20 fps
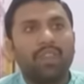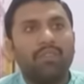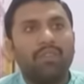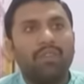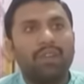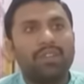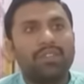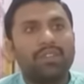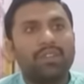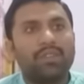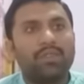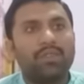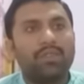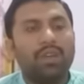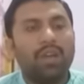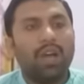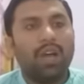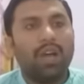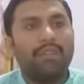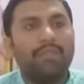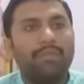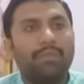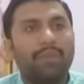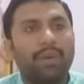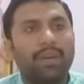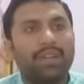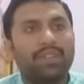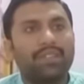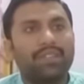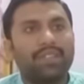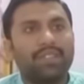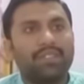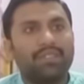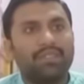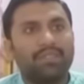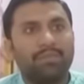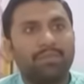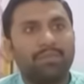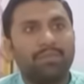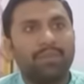What is the rule of past
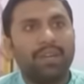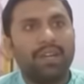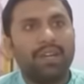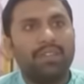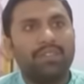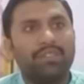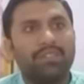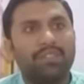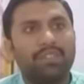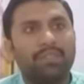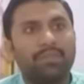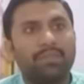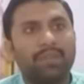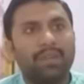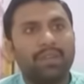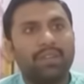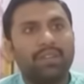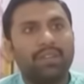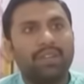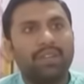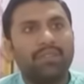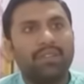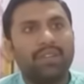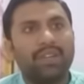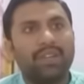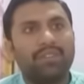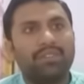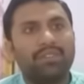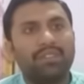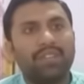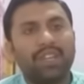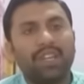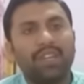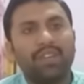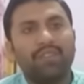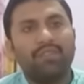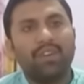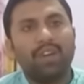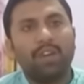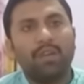tense? Past simple definite
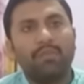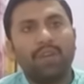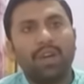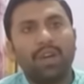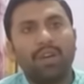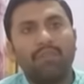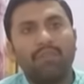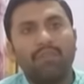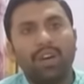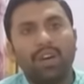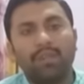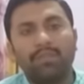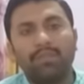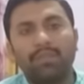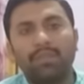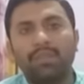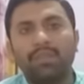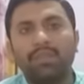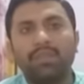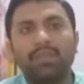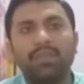second form of verb